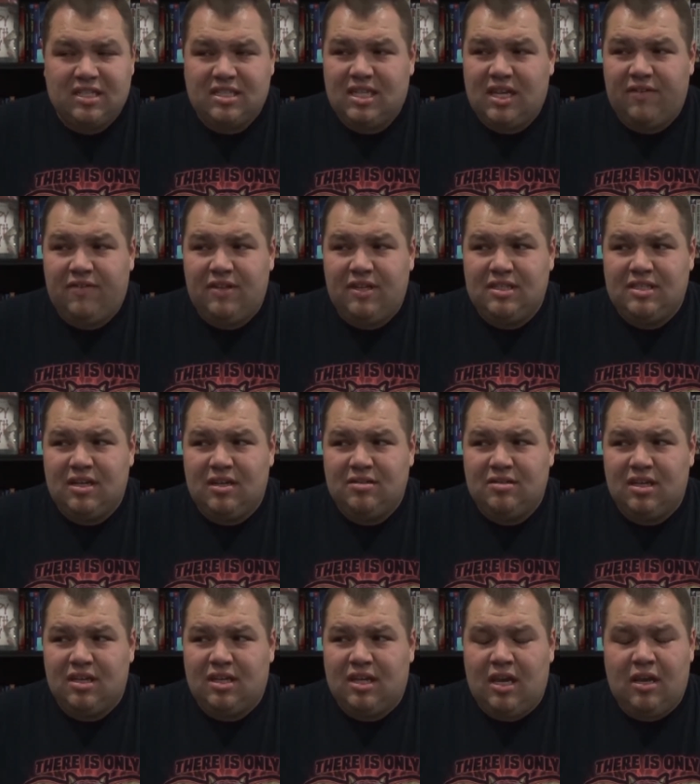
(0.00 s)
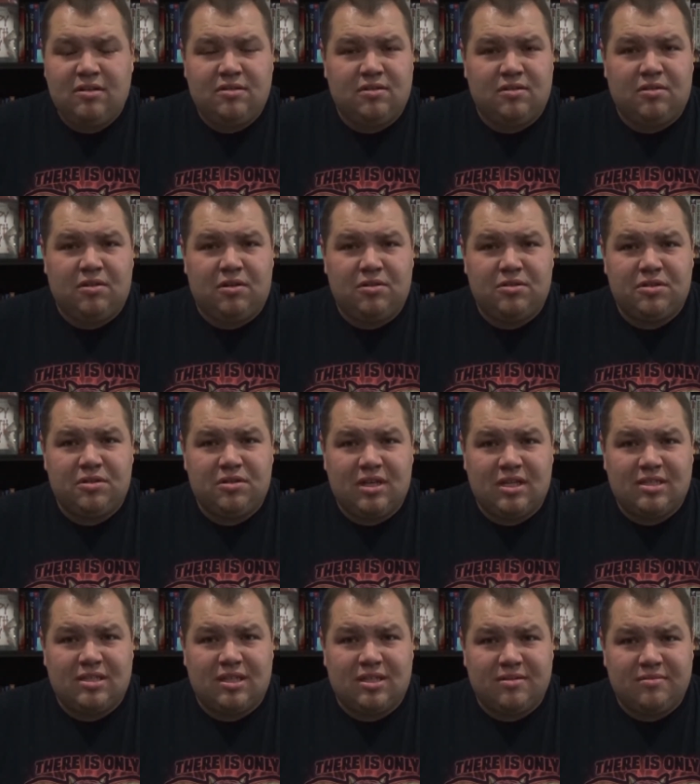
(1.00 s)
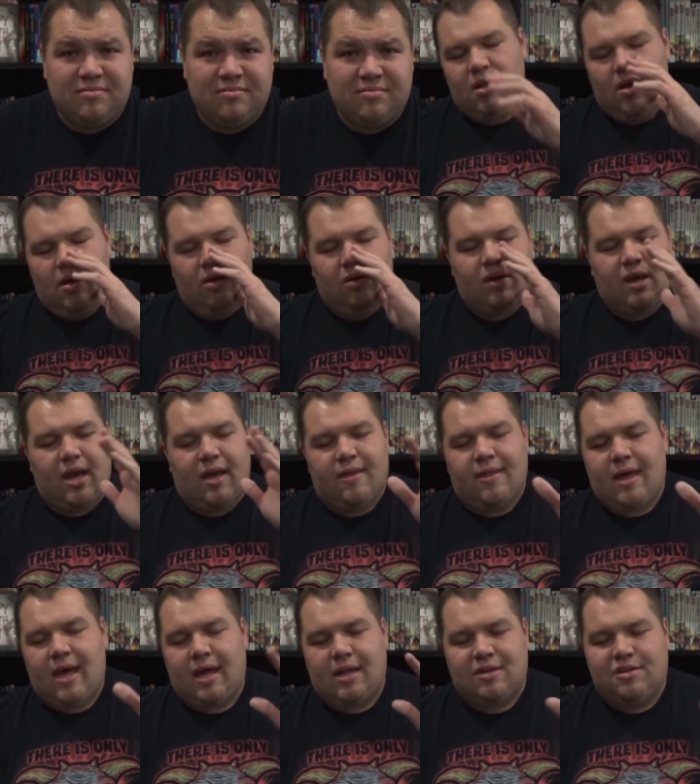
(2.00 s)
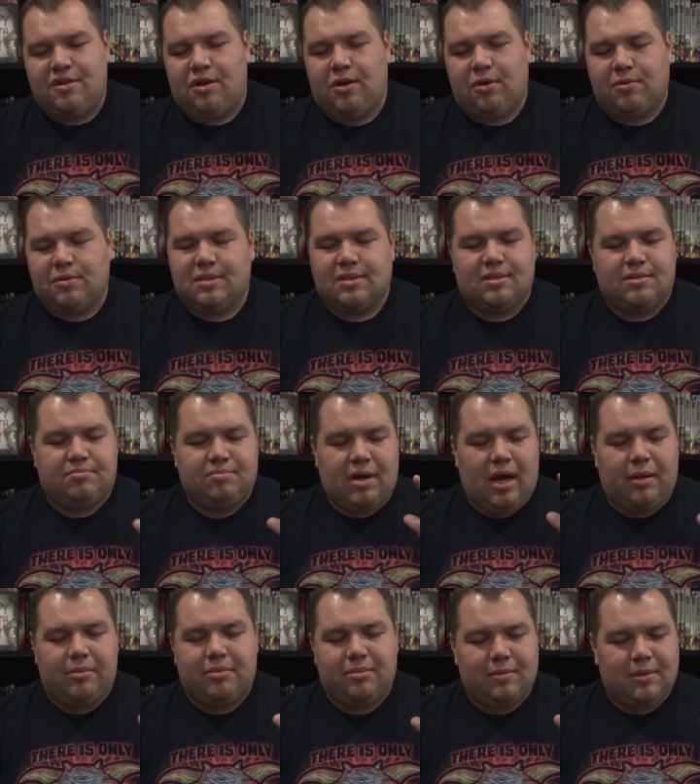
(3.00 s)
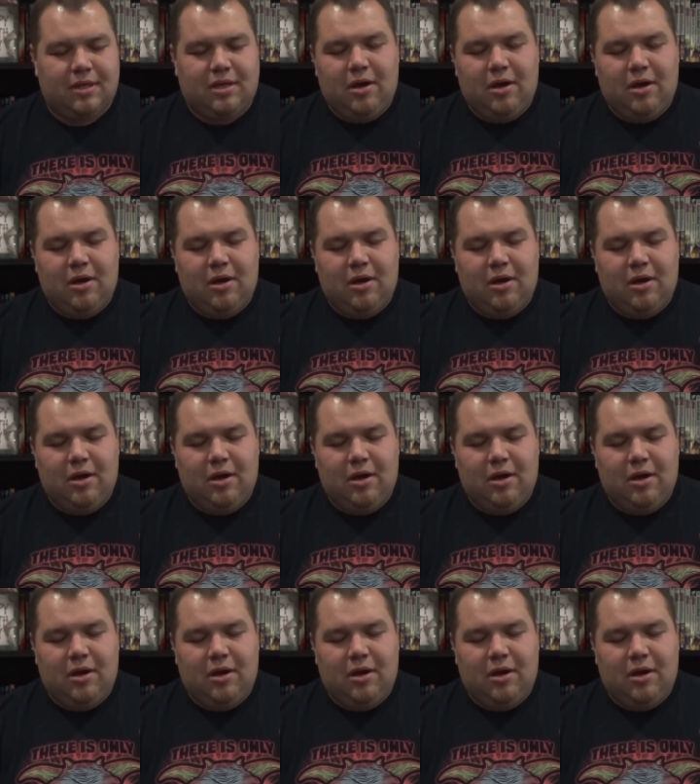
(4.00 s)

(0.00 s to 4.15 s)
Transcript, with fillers: Definitely sounds like cancel culture, doesn't it? Okay, that joke was probably